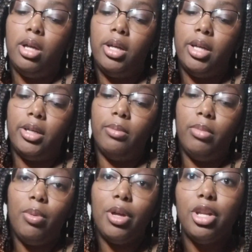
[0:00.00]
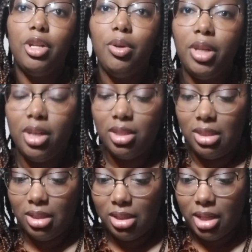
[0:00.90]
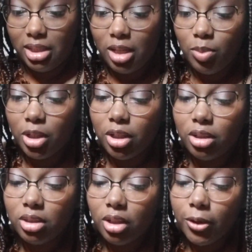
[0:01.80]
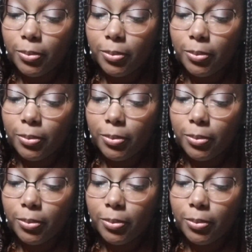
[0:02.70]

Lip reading: But we're going to do it because they said we could, so.